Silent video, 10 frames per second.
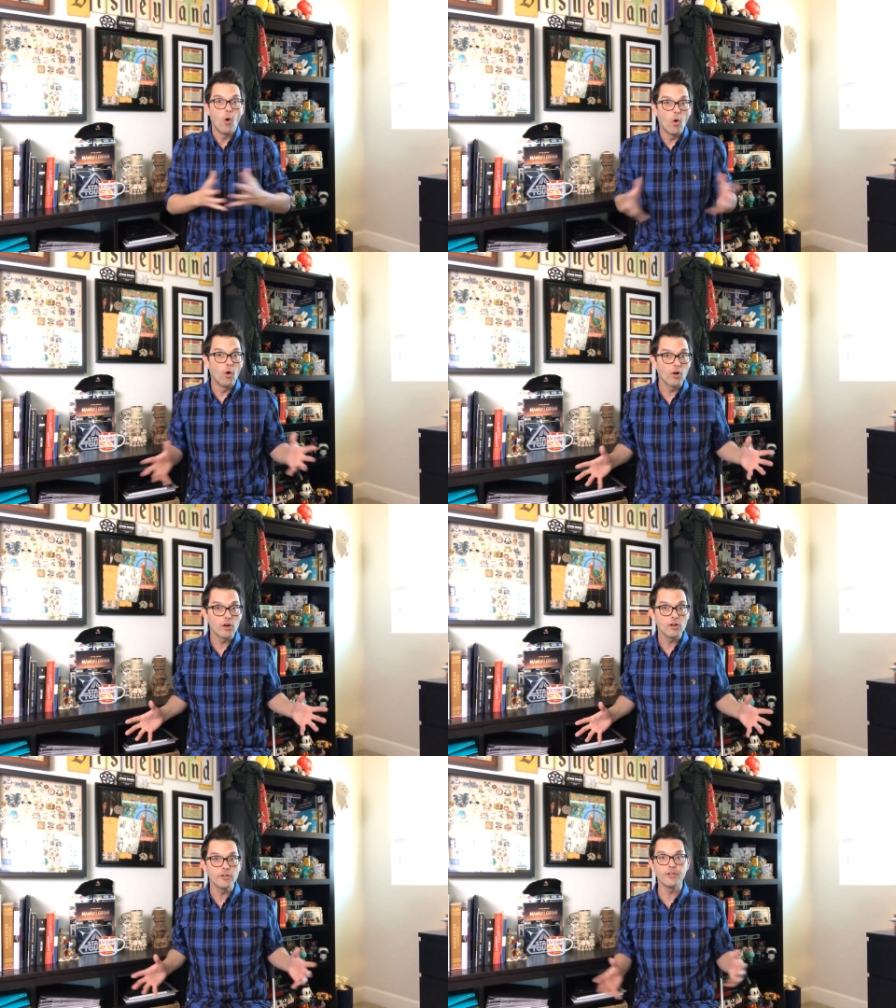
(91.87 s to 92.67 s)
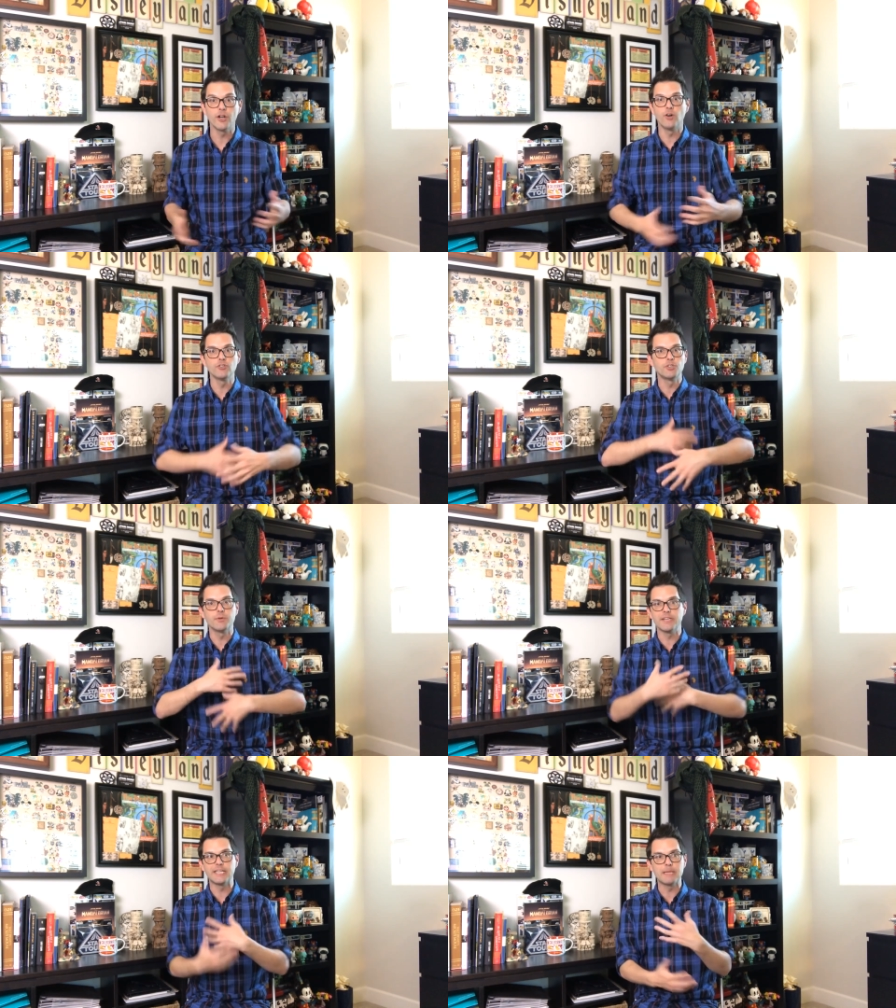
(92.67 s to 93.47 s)
Or, you know, do
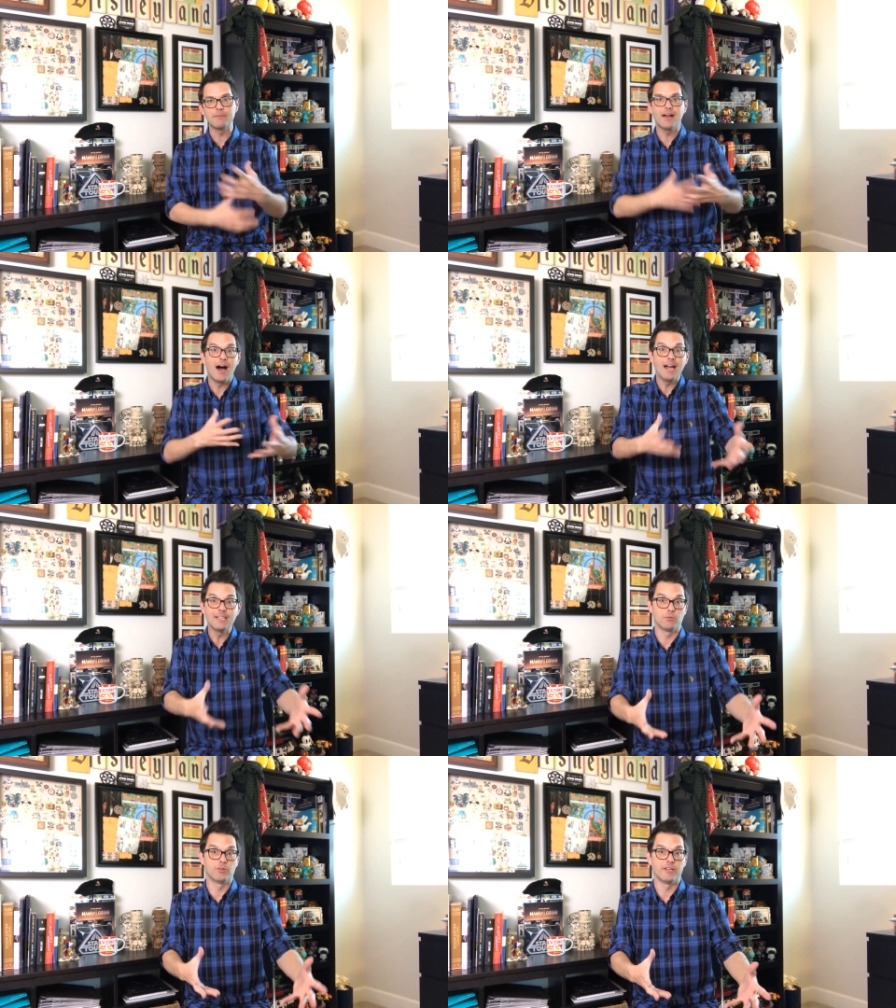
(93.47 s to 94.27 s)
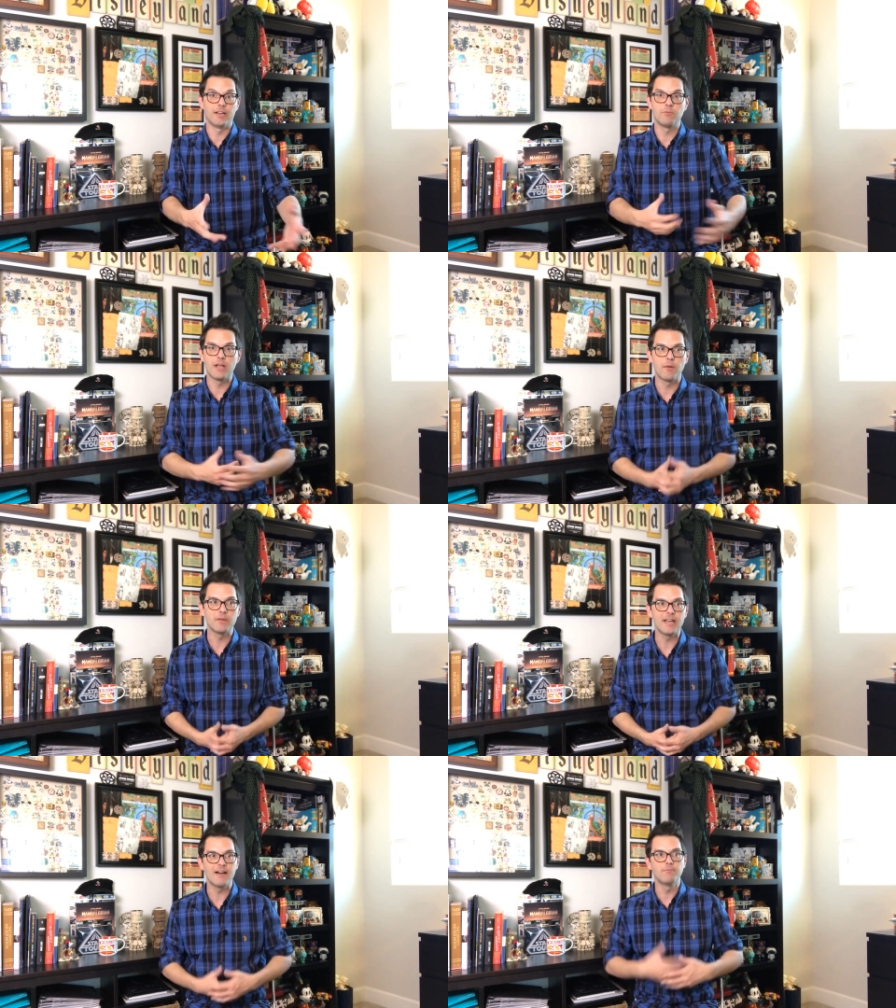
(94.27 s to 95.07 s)
we keep it Hollywood and, and
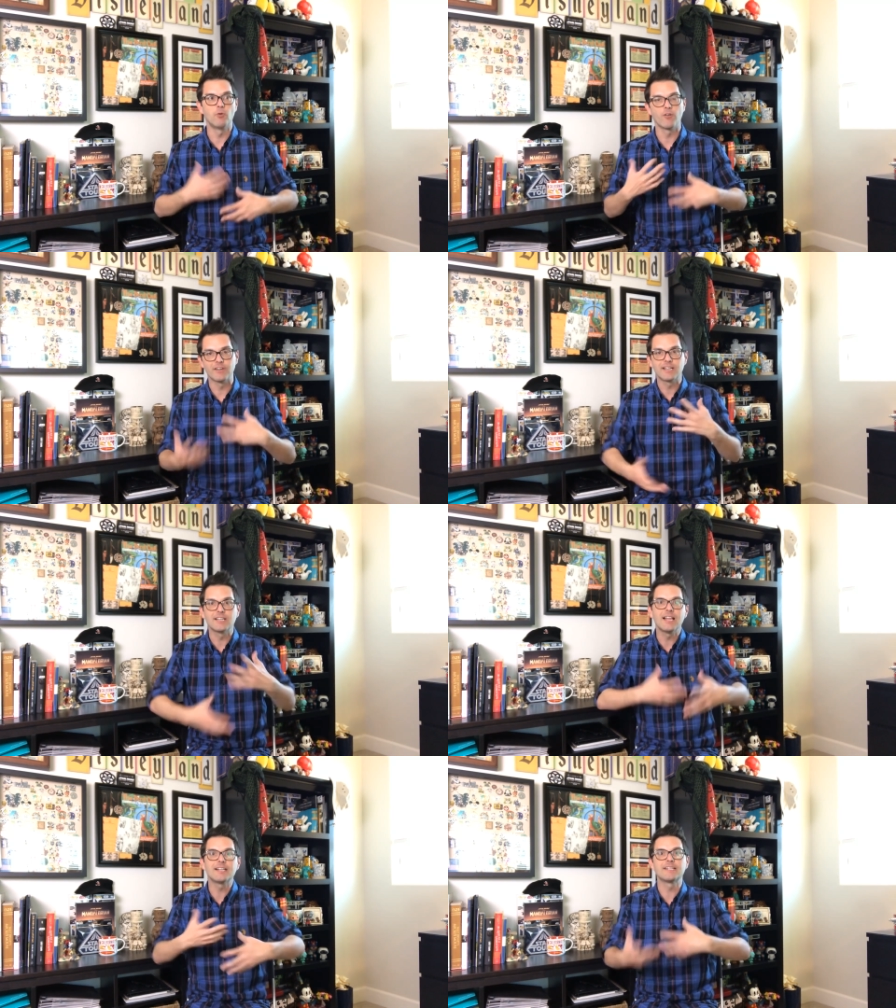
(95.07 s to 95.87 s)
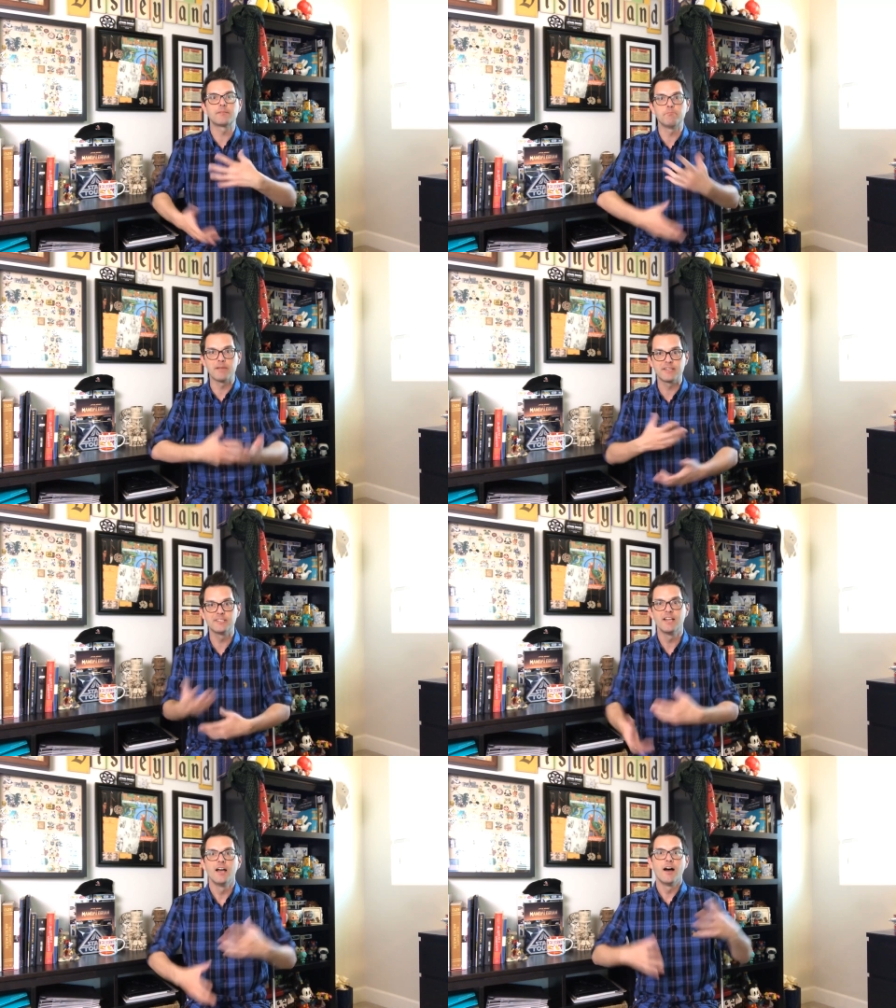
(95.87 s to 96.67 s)
we have more of an eclectic
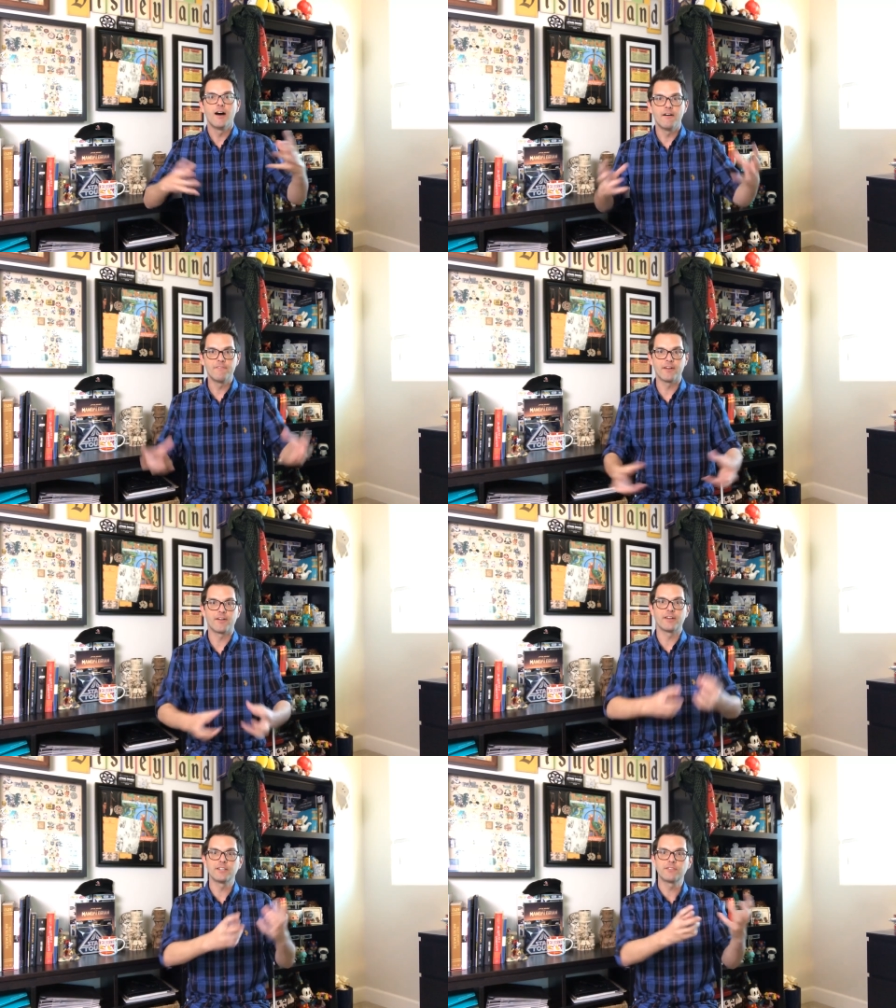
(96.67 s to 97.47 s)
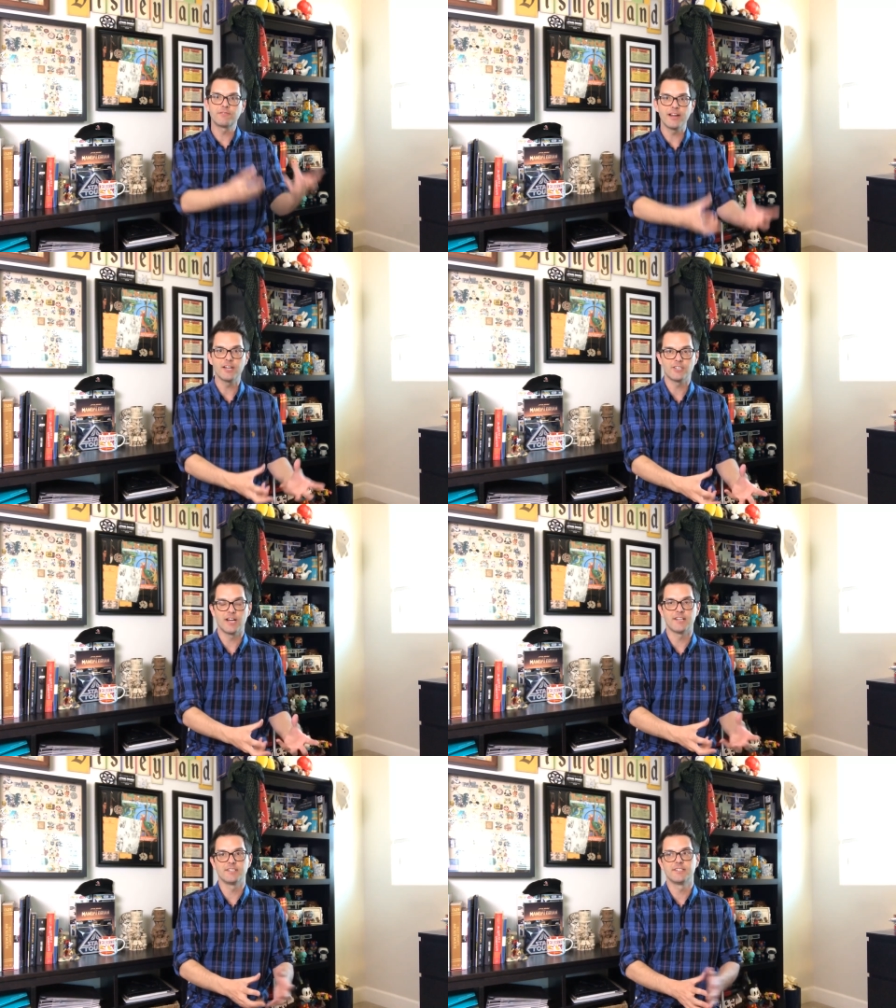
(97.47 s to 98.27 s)
mix of various
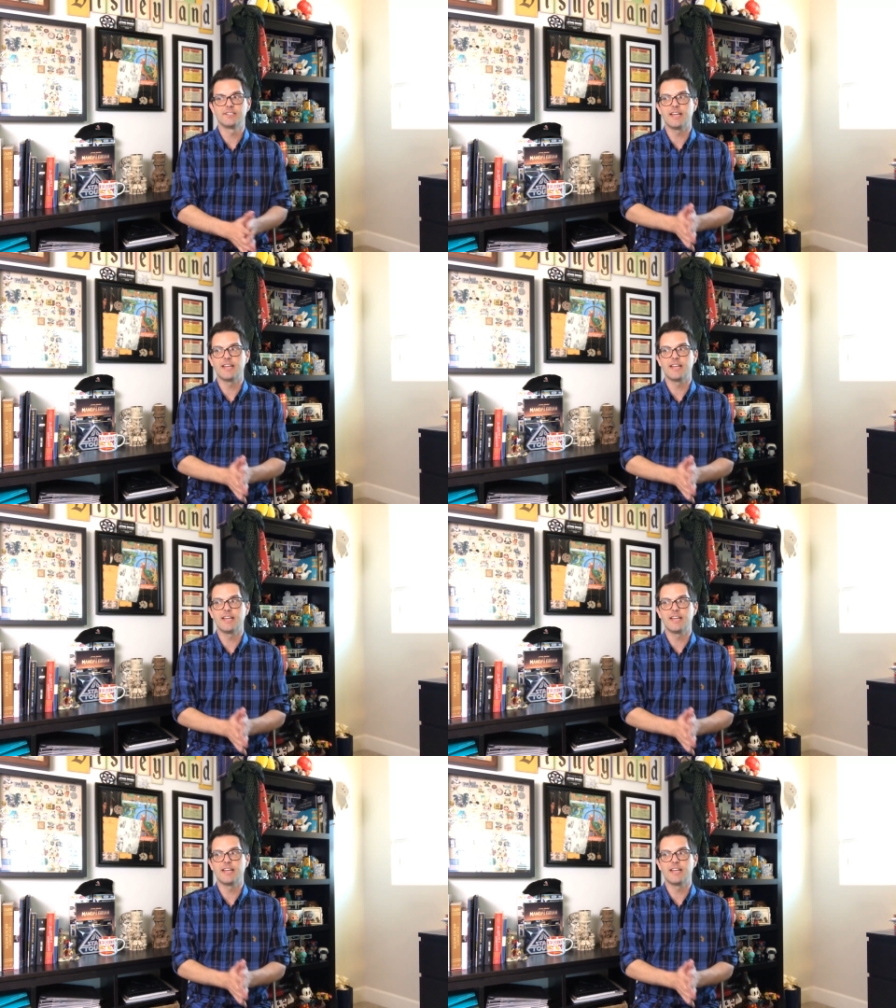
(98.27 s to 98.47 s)
franchises?